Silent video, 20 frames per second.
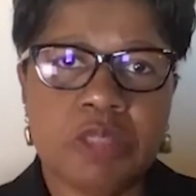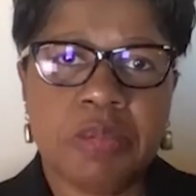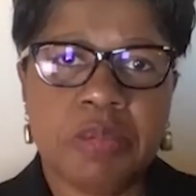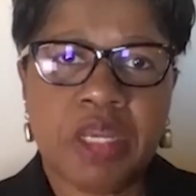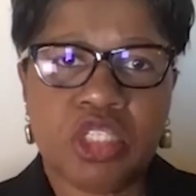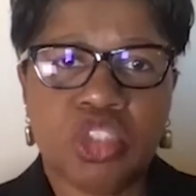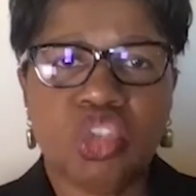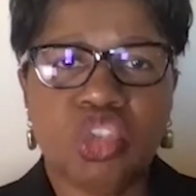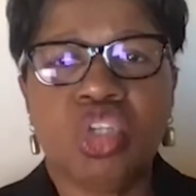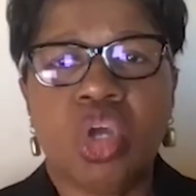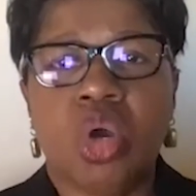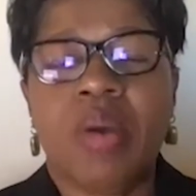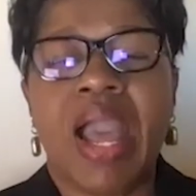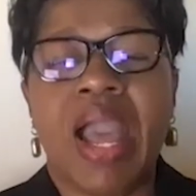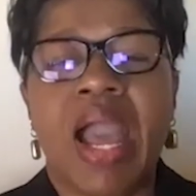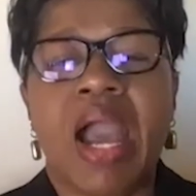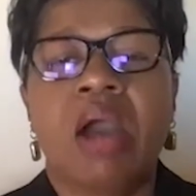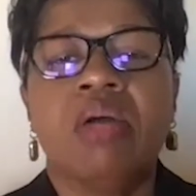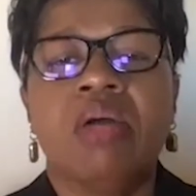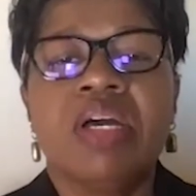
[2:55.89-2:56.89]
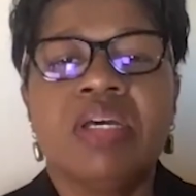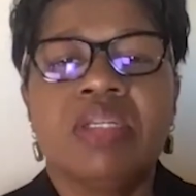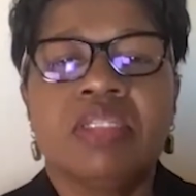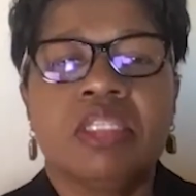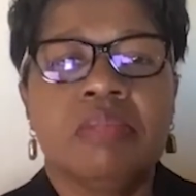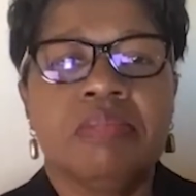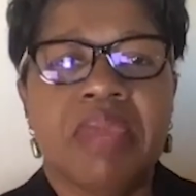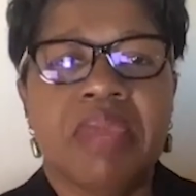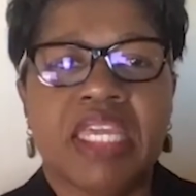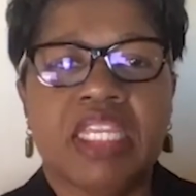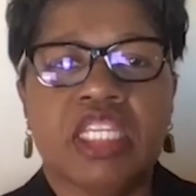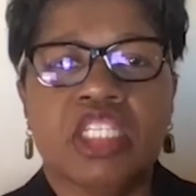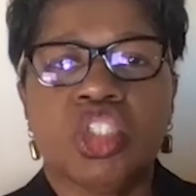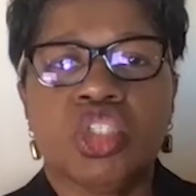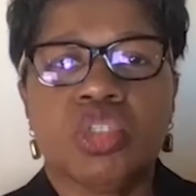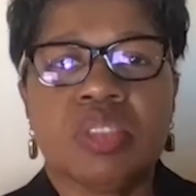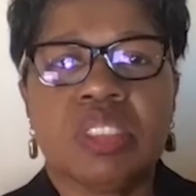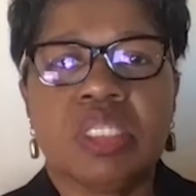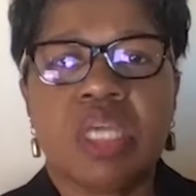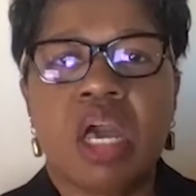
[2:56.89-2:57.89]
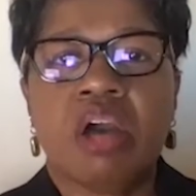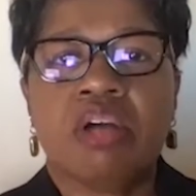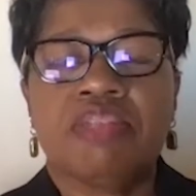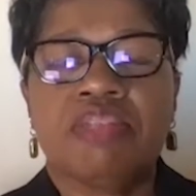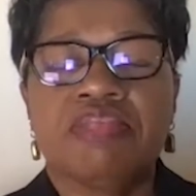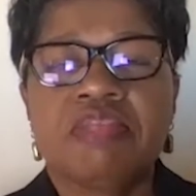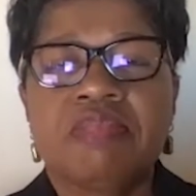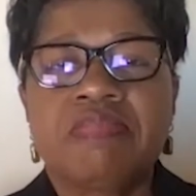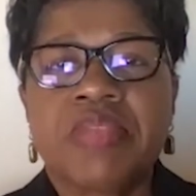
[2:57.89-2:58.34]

because you know how to manage yourself.